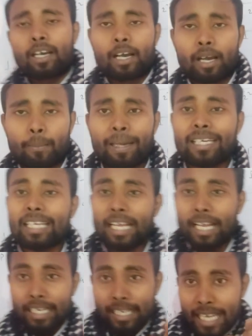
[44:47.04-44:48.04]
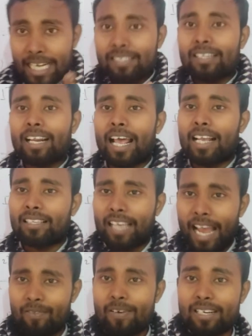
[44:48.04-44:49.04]
But next class
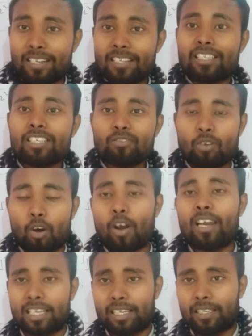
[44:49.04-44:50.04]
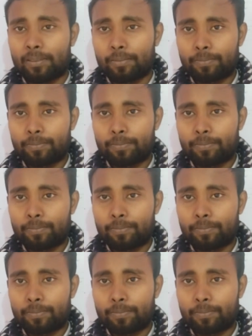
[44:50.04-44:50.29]
I will discuss only